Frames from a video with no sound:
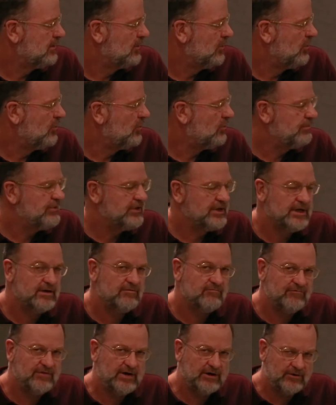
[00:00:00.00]

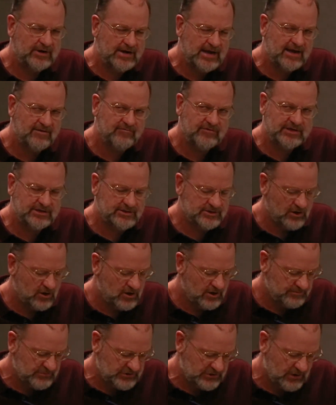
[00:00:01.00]
albeit very heavy at
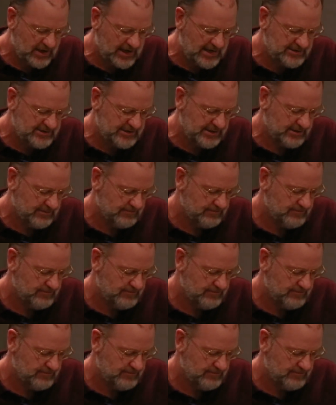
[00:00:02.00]
times, grazing.